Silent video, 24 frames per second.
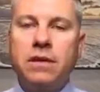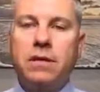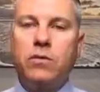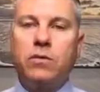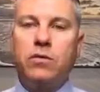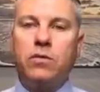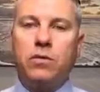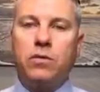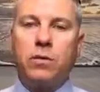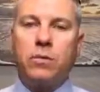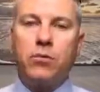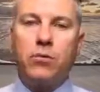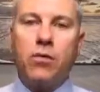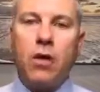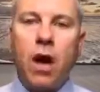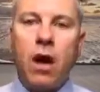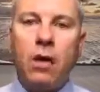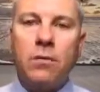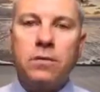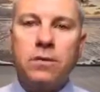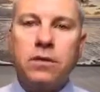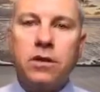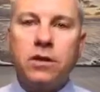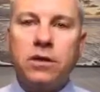what sort of
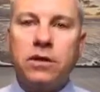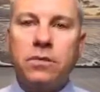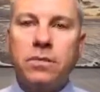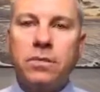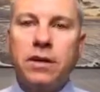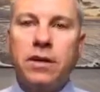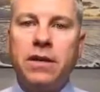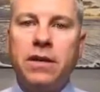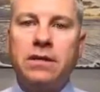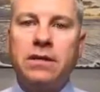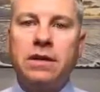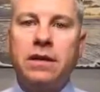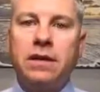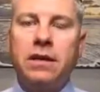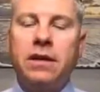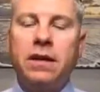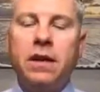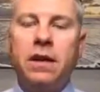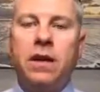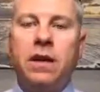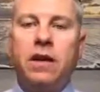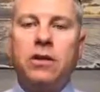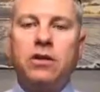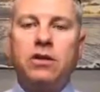problems they're experiencing,
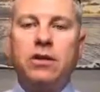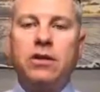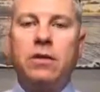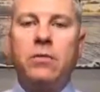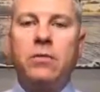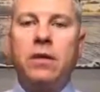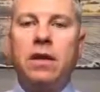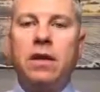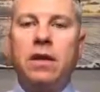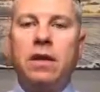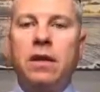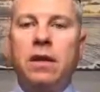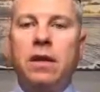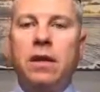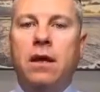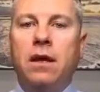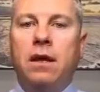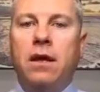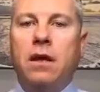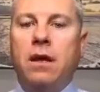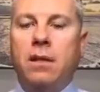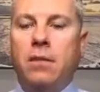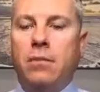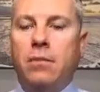so then we can
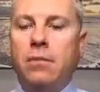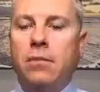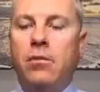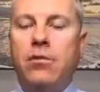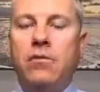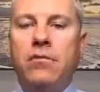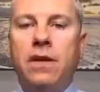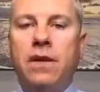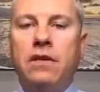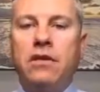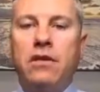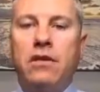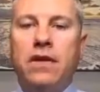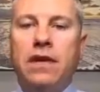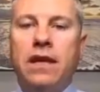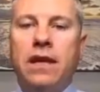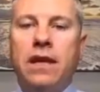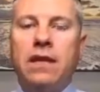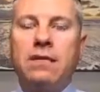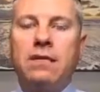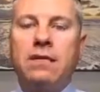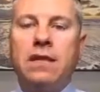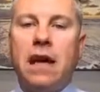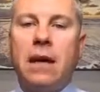move into the
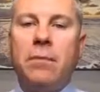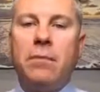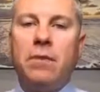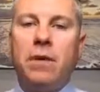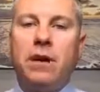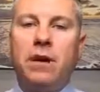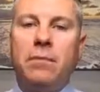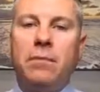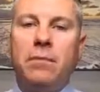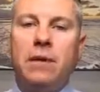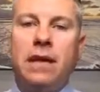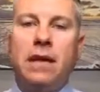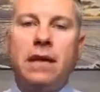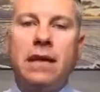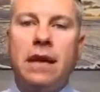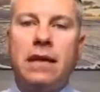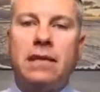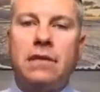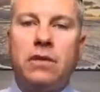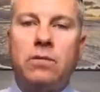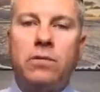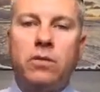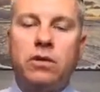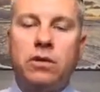next step in many
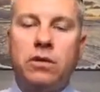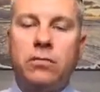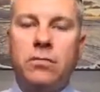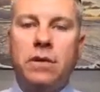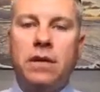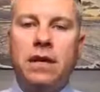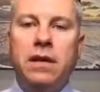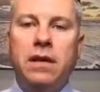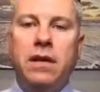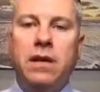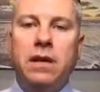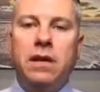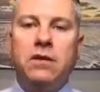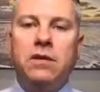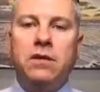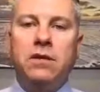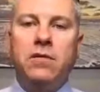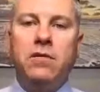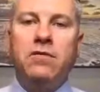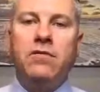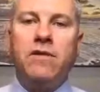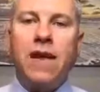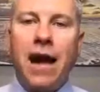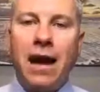cases, which would be
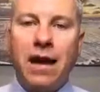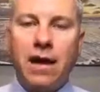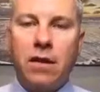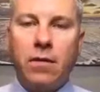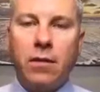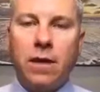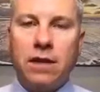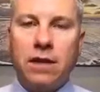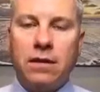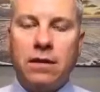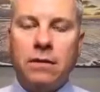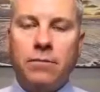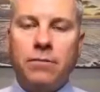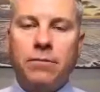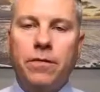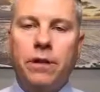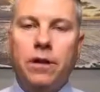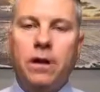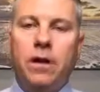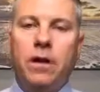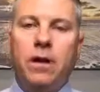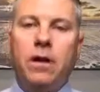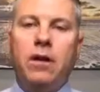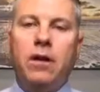to evaluate them.
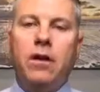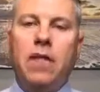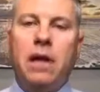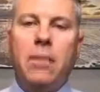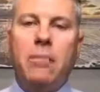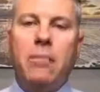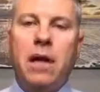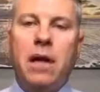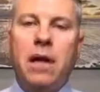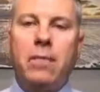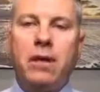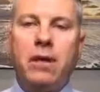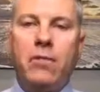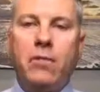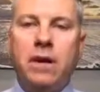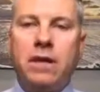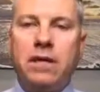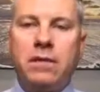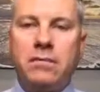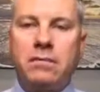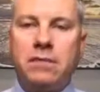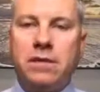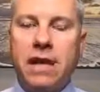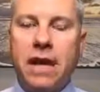You know, that may be
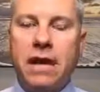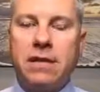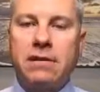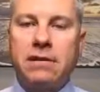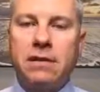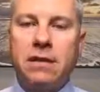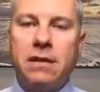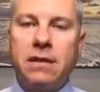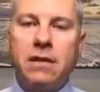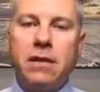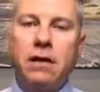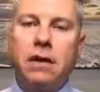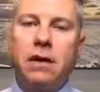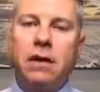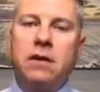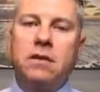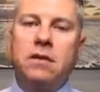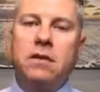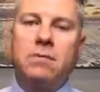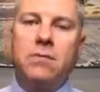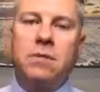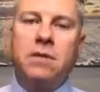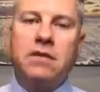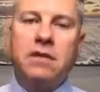running some testing,
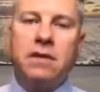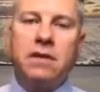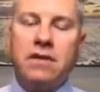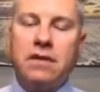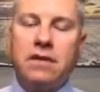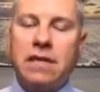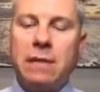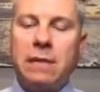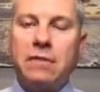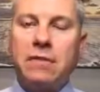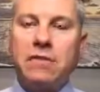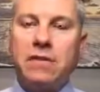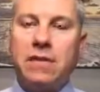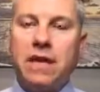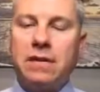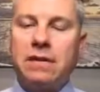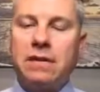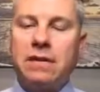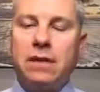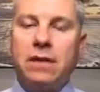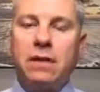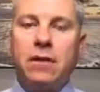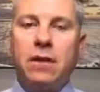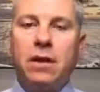specific types of
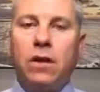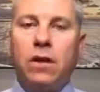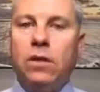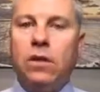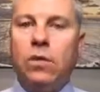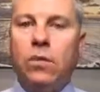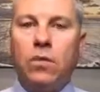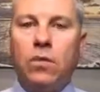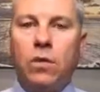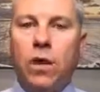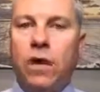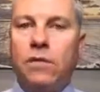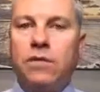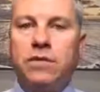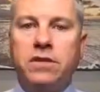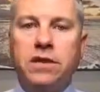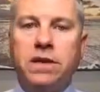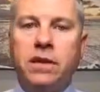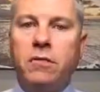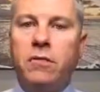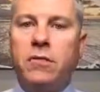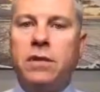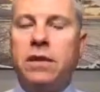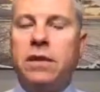testing. Obviously,
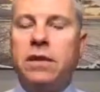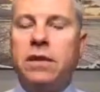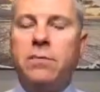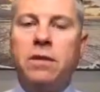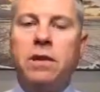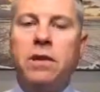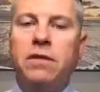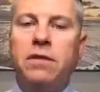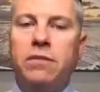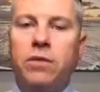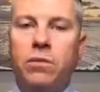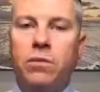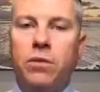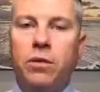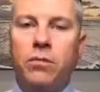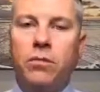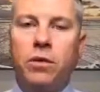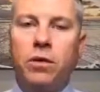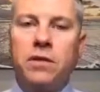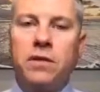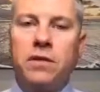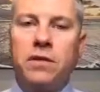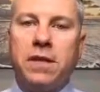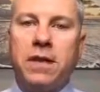that would be independent from one
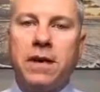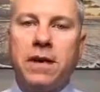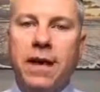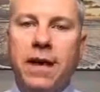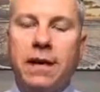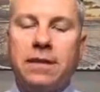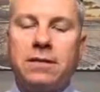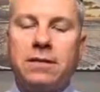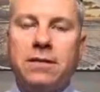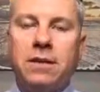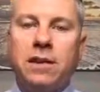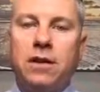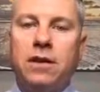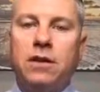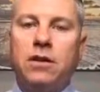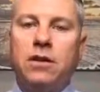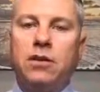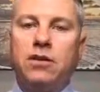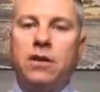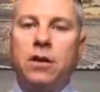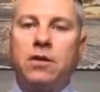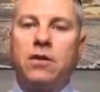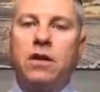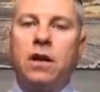person to the next, to
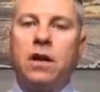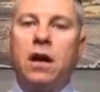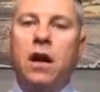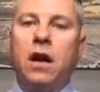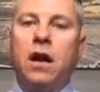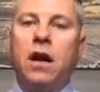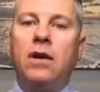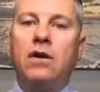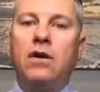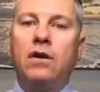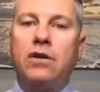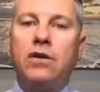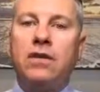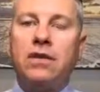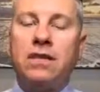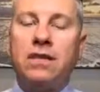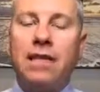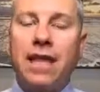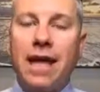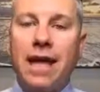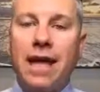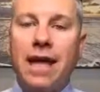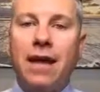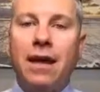start to
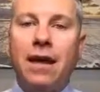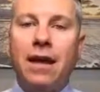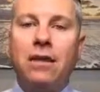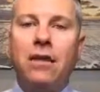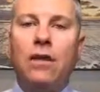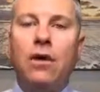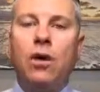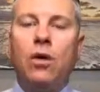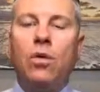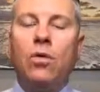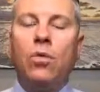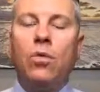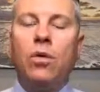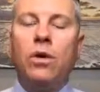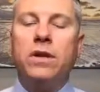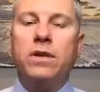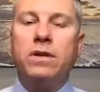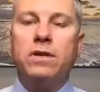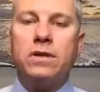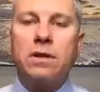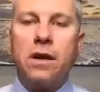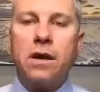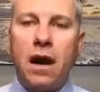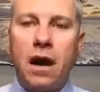understand what
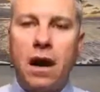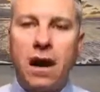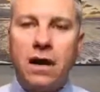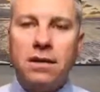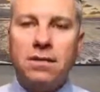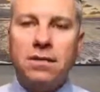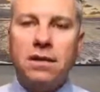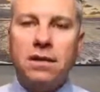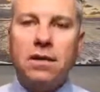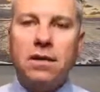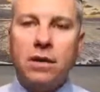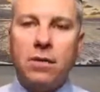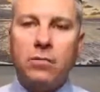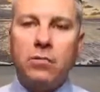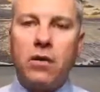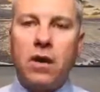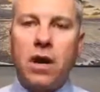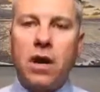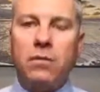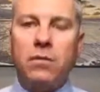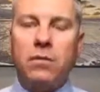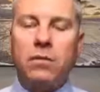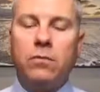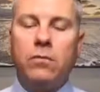is causing their
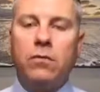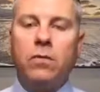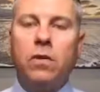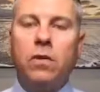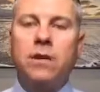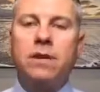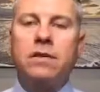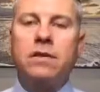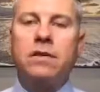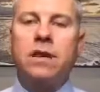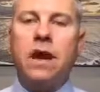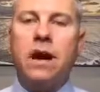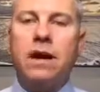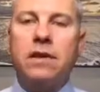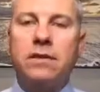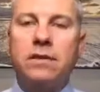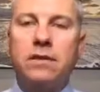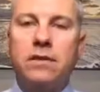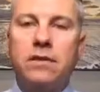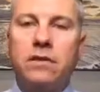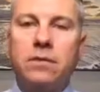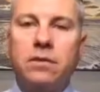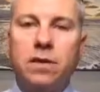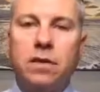problem, what is causing
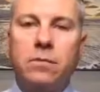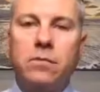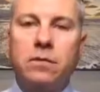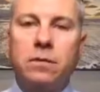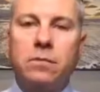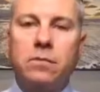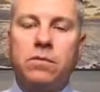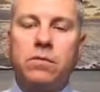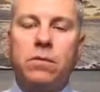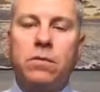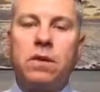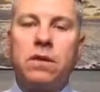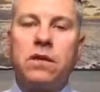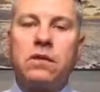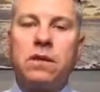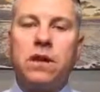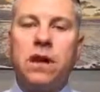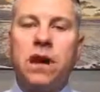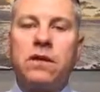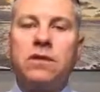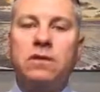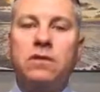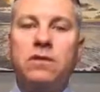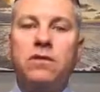their symptoms, what is
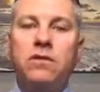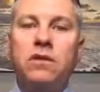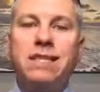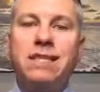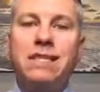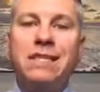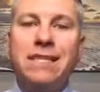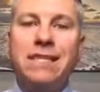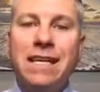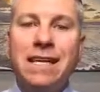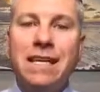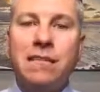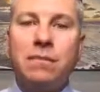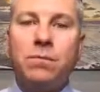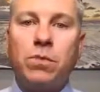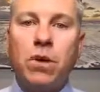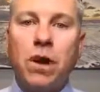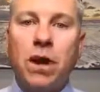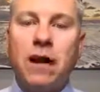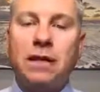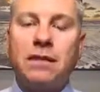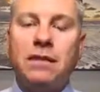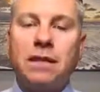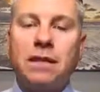causing their disease
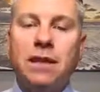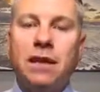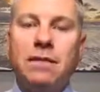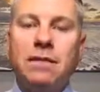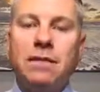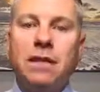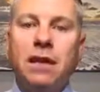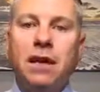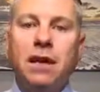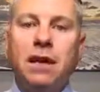process.